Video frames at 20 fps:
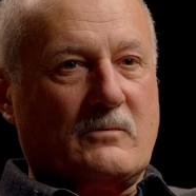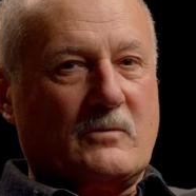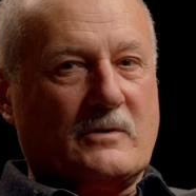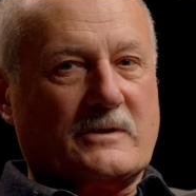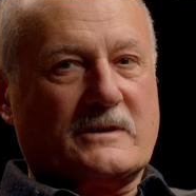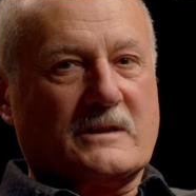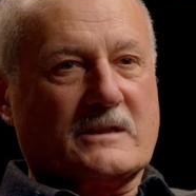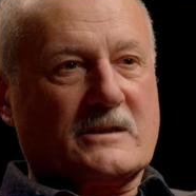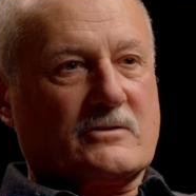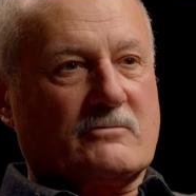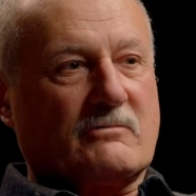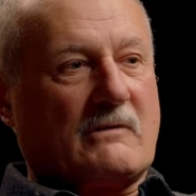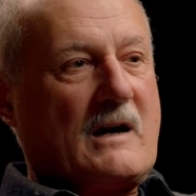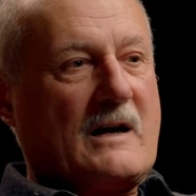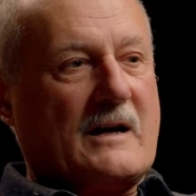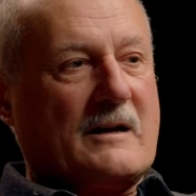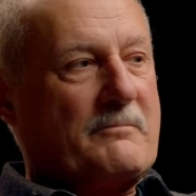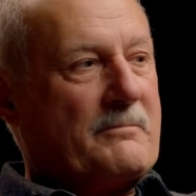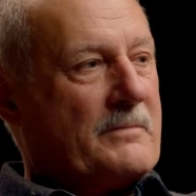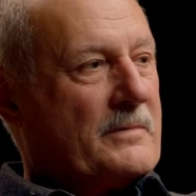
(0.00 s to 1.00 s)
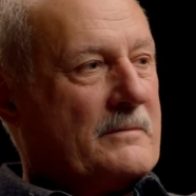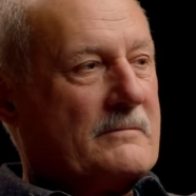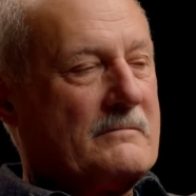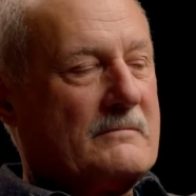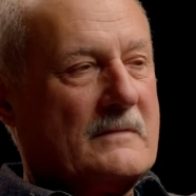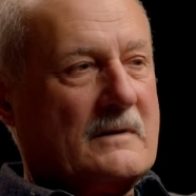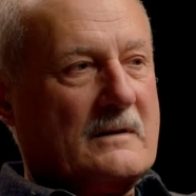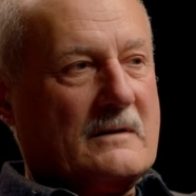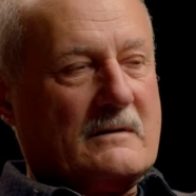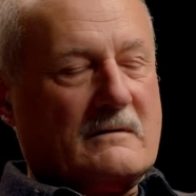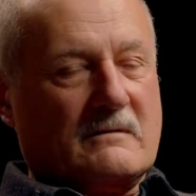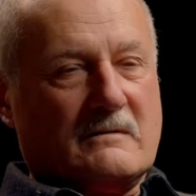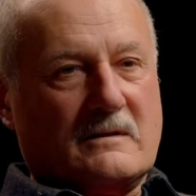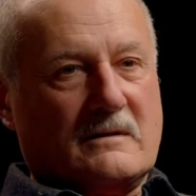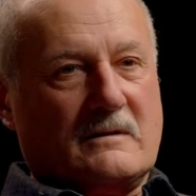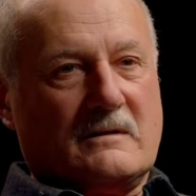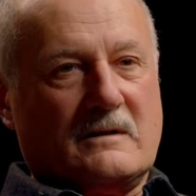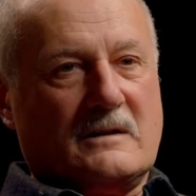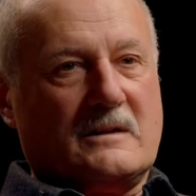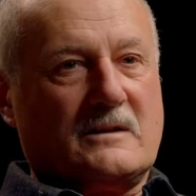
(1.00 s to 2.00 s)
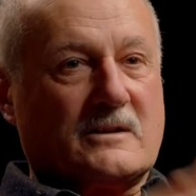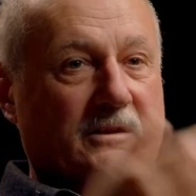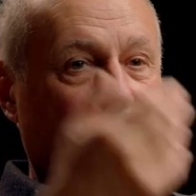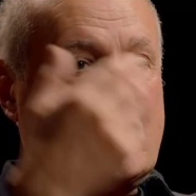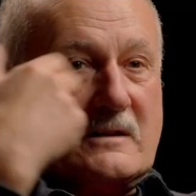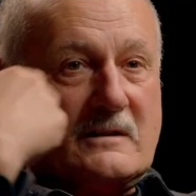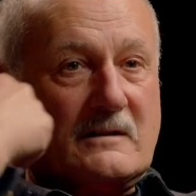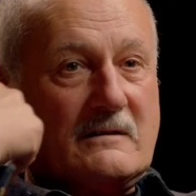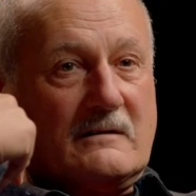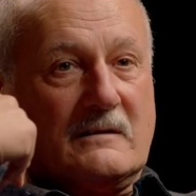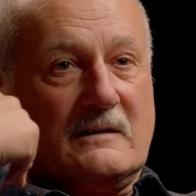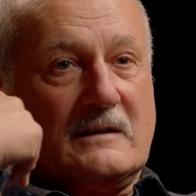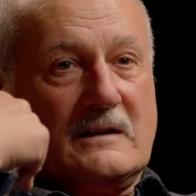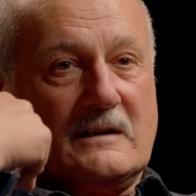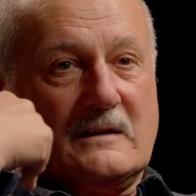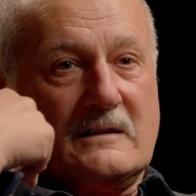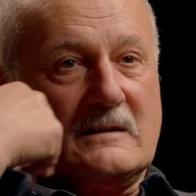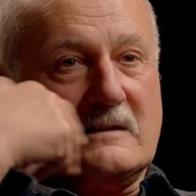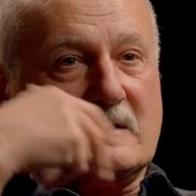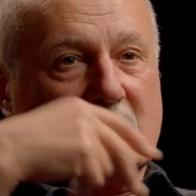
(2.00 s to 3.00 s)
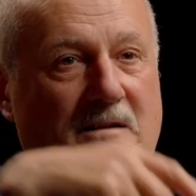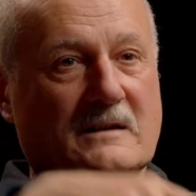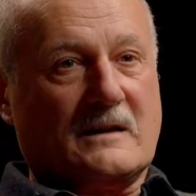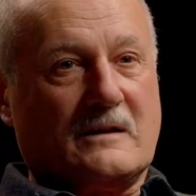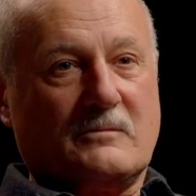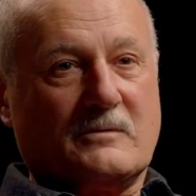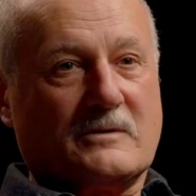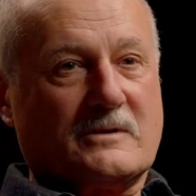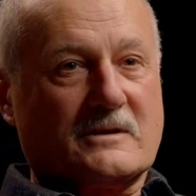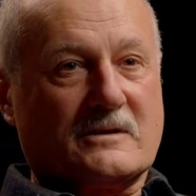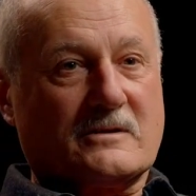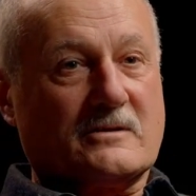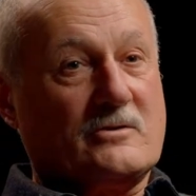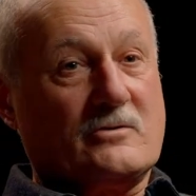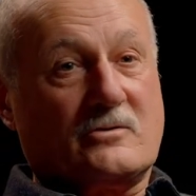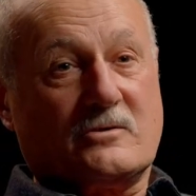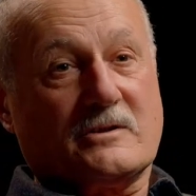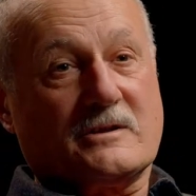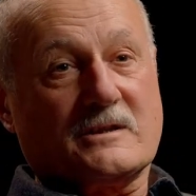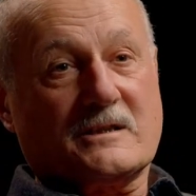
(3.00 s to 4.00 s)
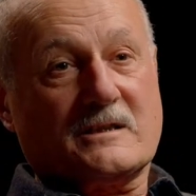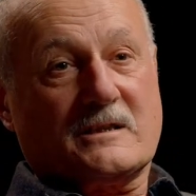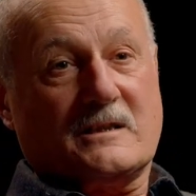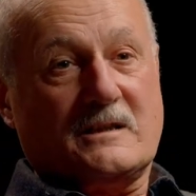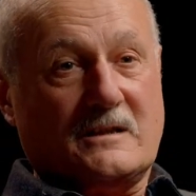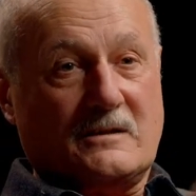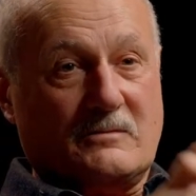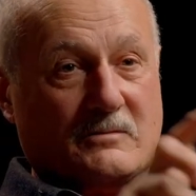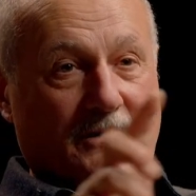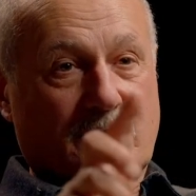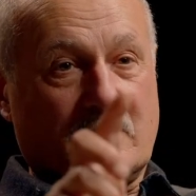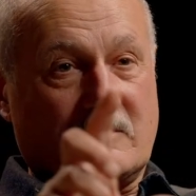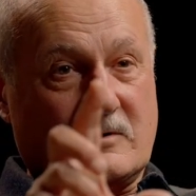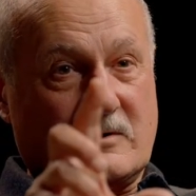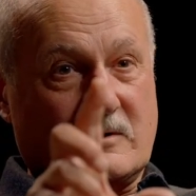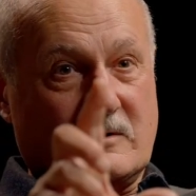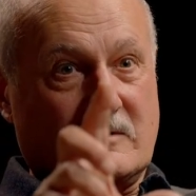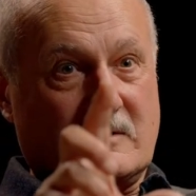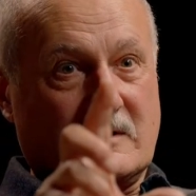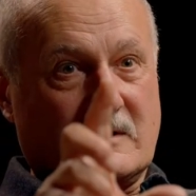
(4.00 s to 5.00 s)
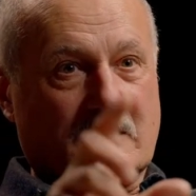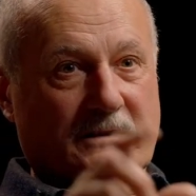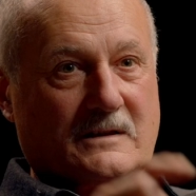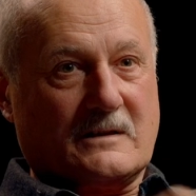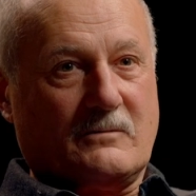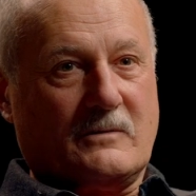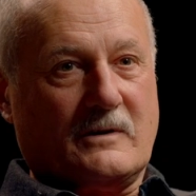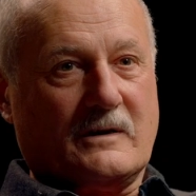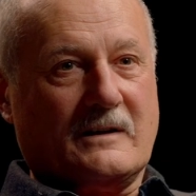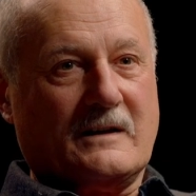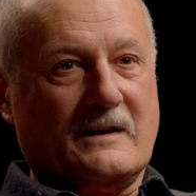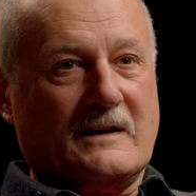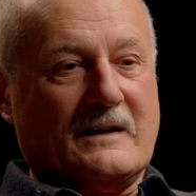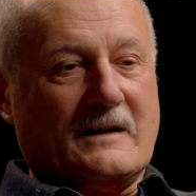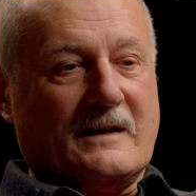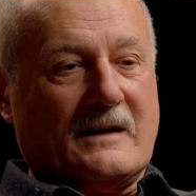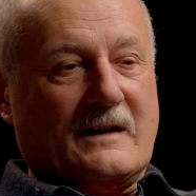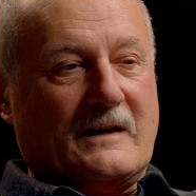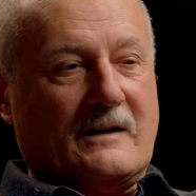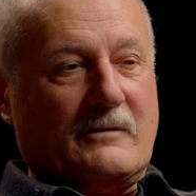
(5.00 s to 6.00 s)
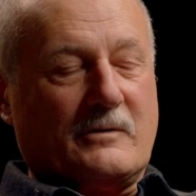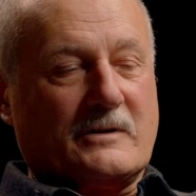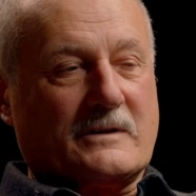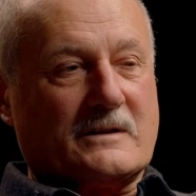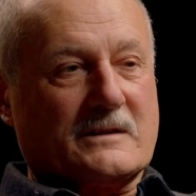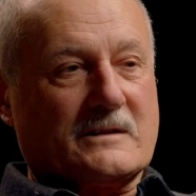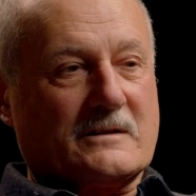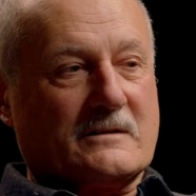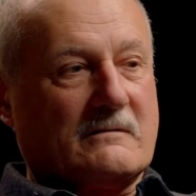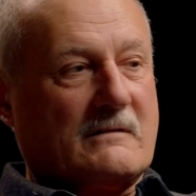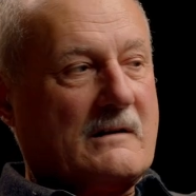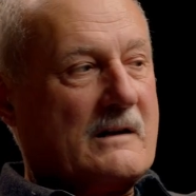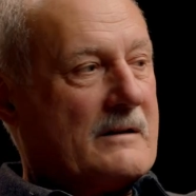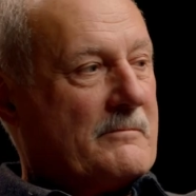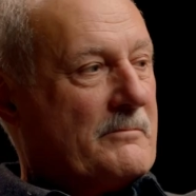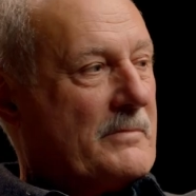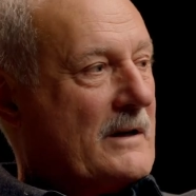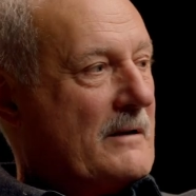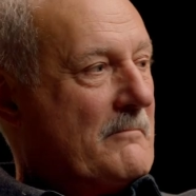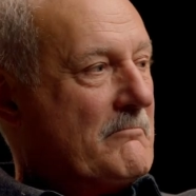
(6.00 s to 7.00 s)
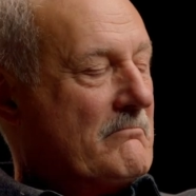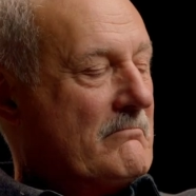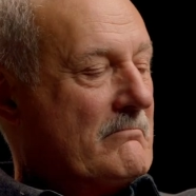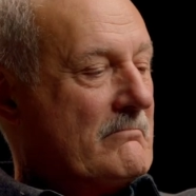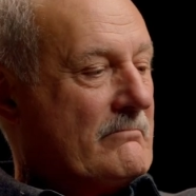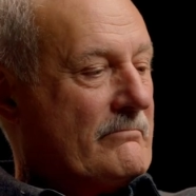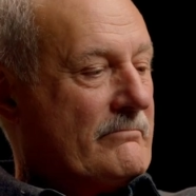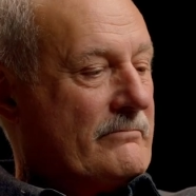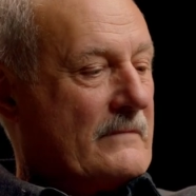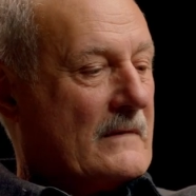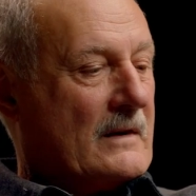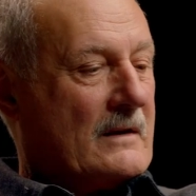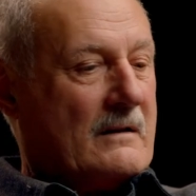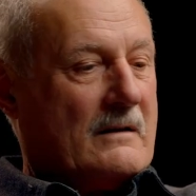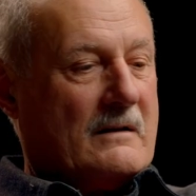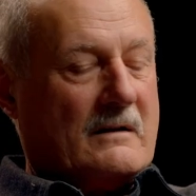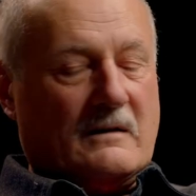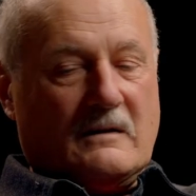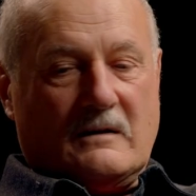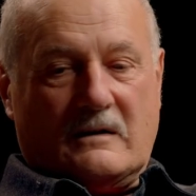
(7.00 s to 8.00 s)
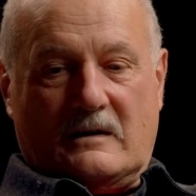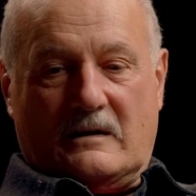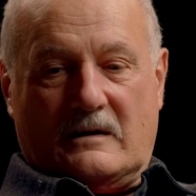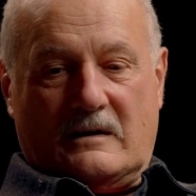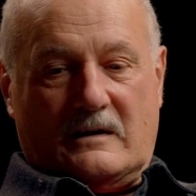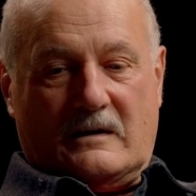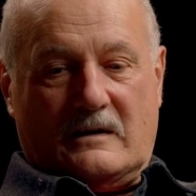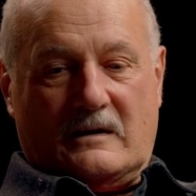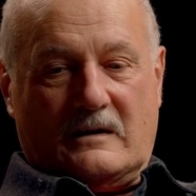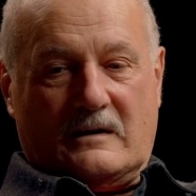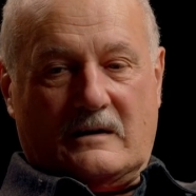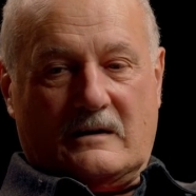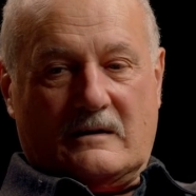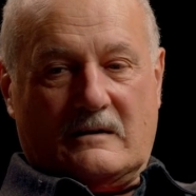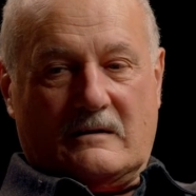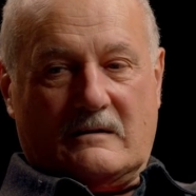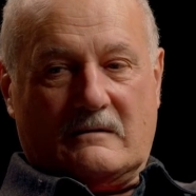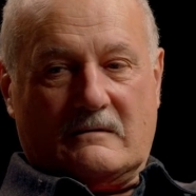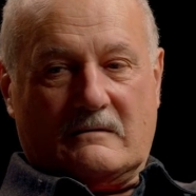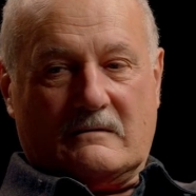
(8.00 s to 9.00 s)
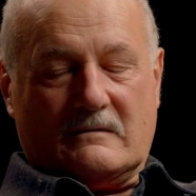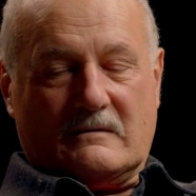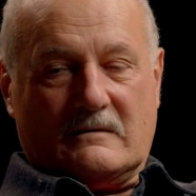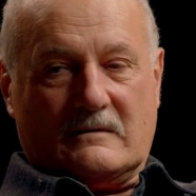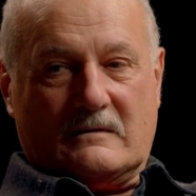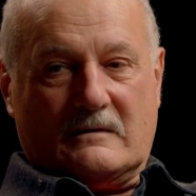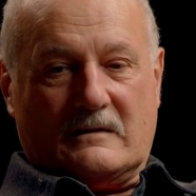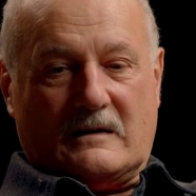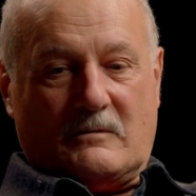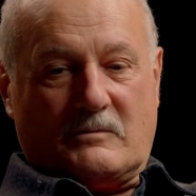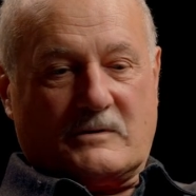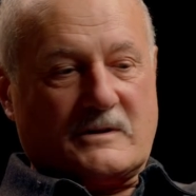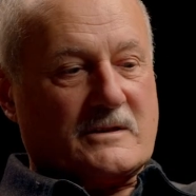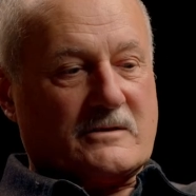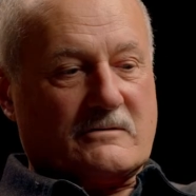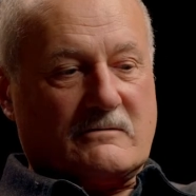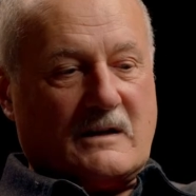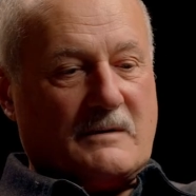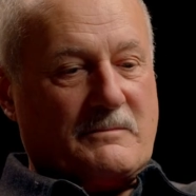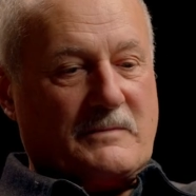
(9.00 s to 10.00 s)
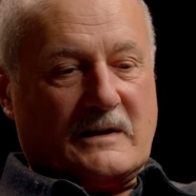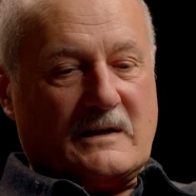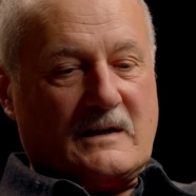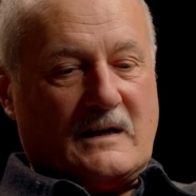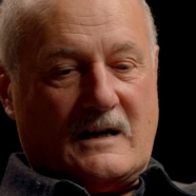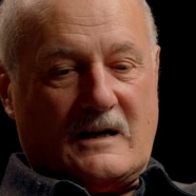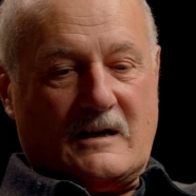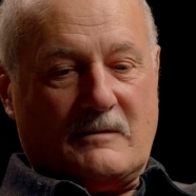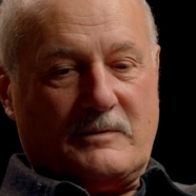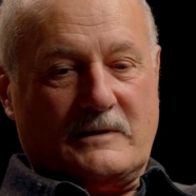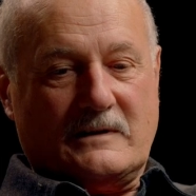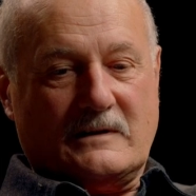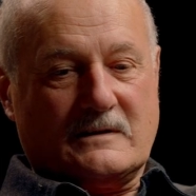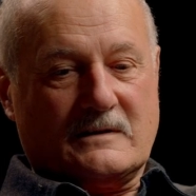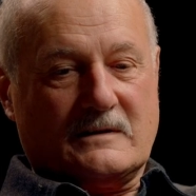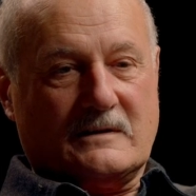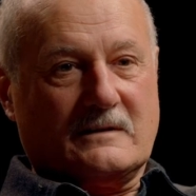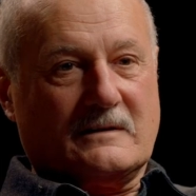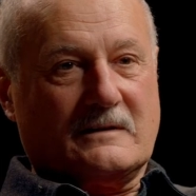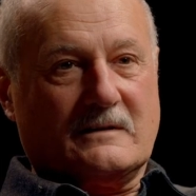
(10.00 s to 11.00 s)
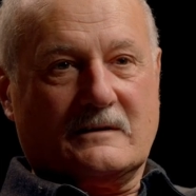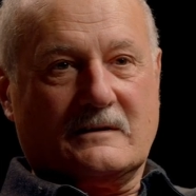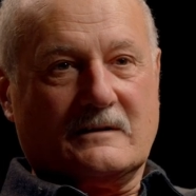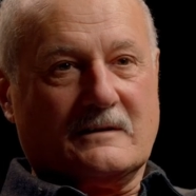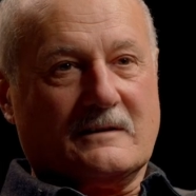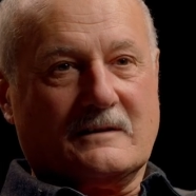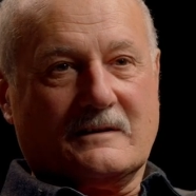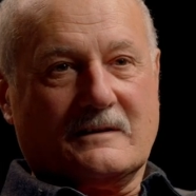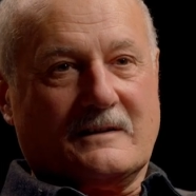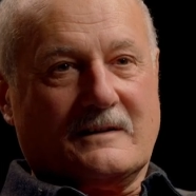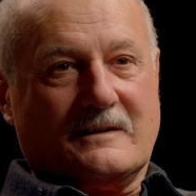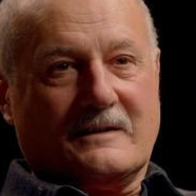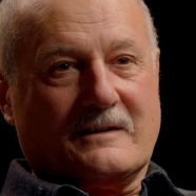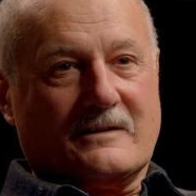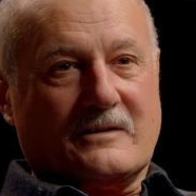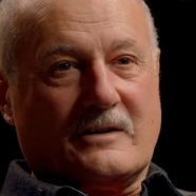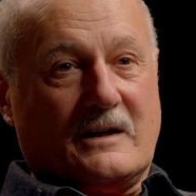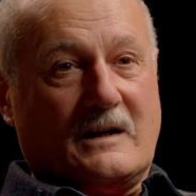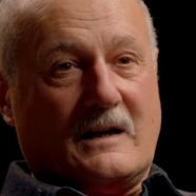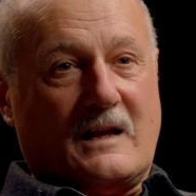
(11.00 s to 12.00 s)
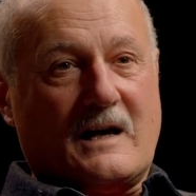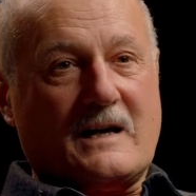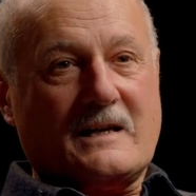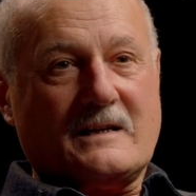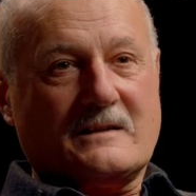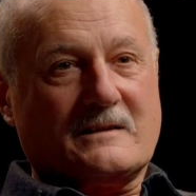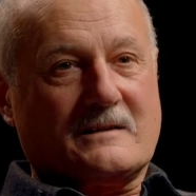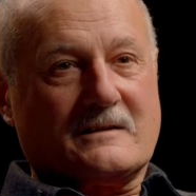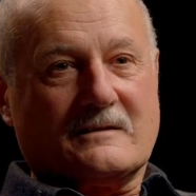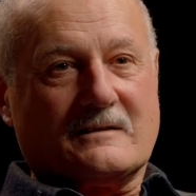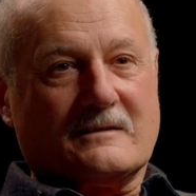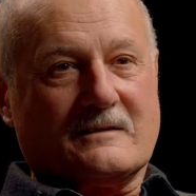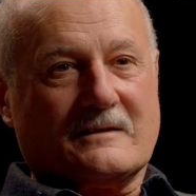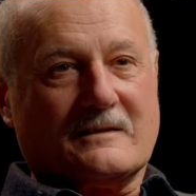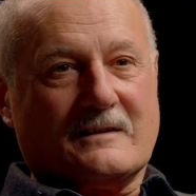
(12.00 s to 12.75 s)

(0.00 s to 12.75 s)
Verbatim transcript: would describe internal things. I would just you couldn't see when you were shooting someone. I would describe um, uh, I would describe the carpet and the light.